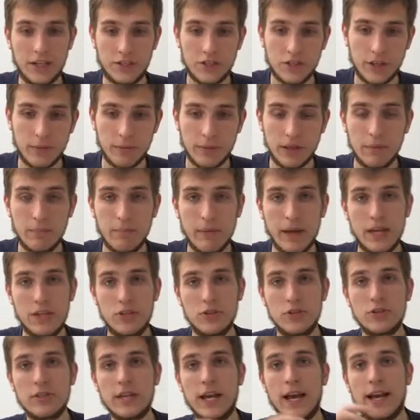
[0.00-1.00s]
HTML
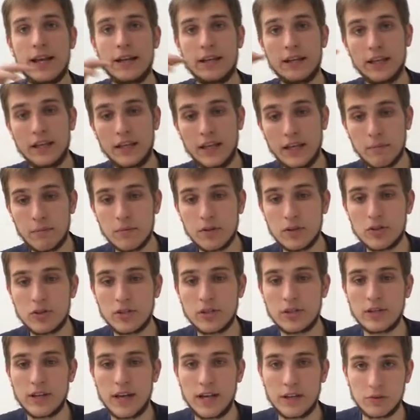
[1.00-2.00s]
pages and
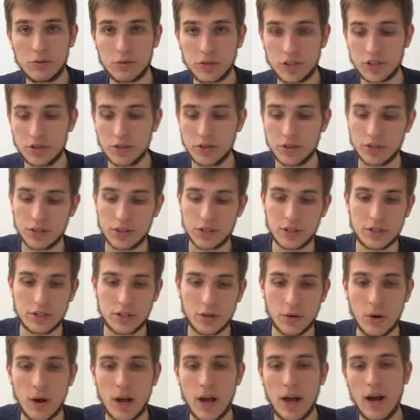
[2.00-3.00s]
images and resources.
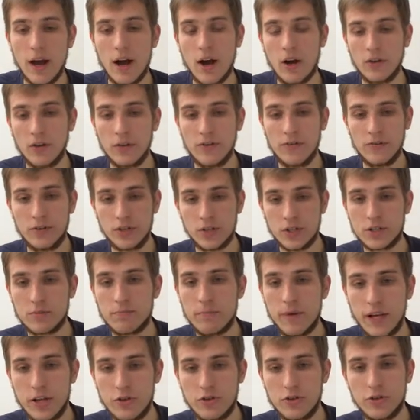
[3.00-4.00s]
So on the
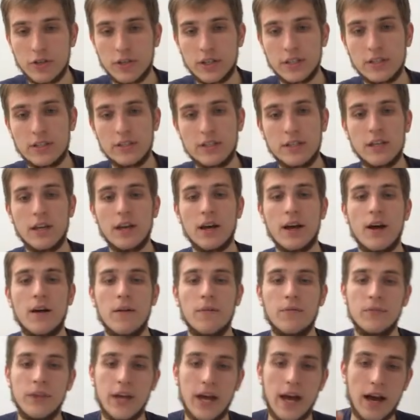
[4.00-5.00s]
first page, you can see
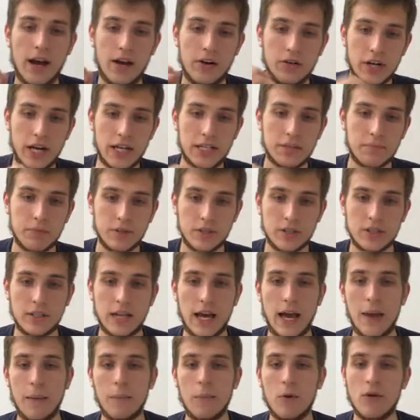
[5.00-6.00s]
the response
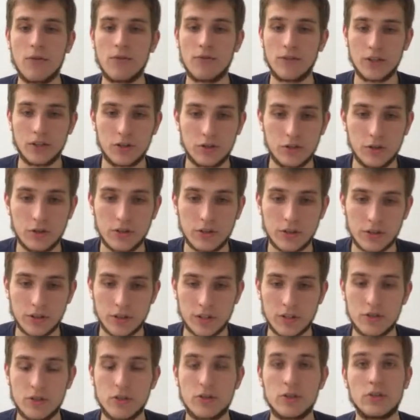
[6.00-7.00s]
time of internal
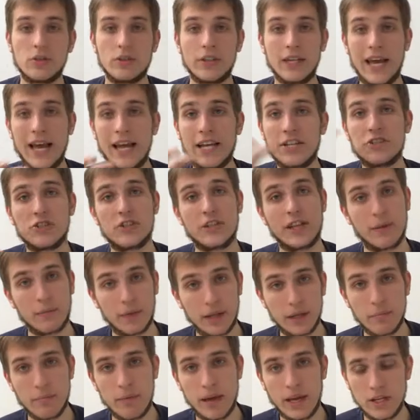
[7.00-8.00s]
and external
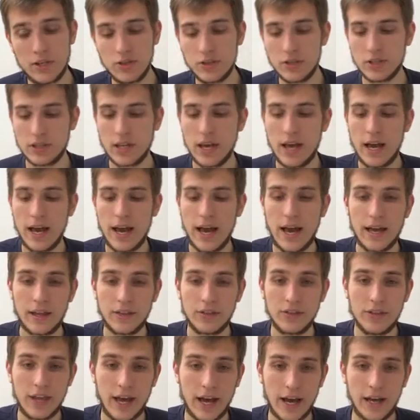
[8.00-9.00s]
HTML pages,
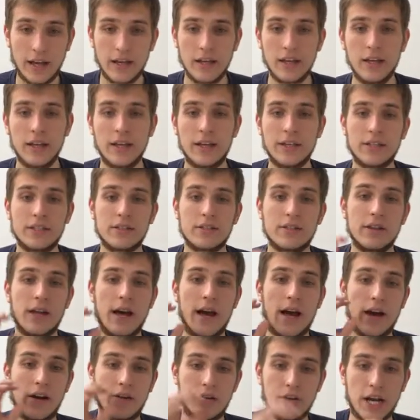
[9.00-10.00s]
and then it's
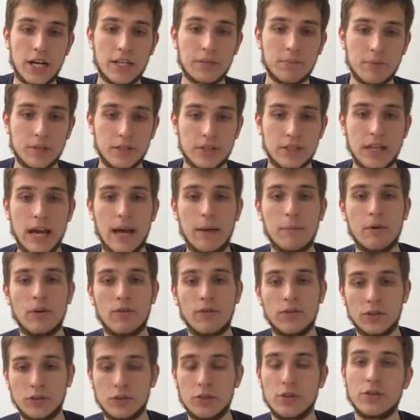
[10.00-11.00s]
the response time
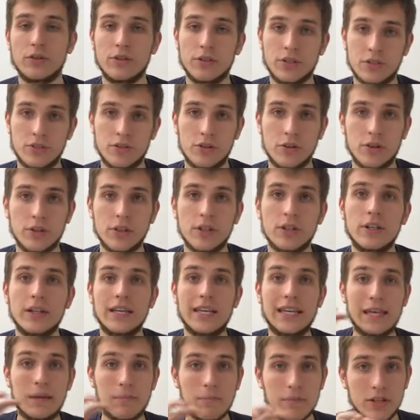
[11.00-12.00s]
of internal and external
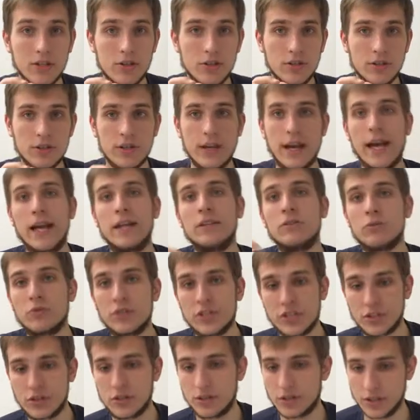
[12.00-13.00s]
images and
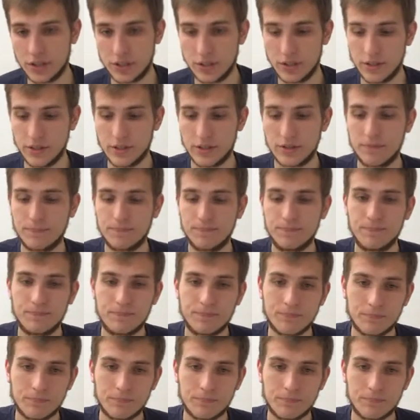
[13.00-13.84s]
resources.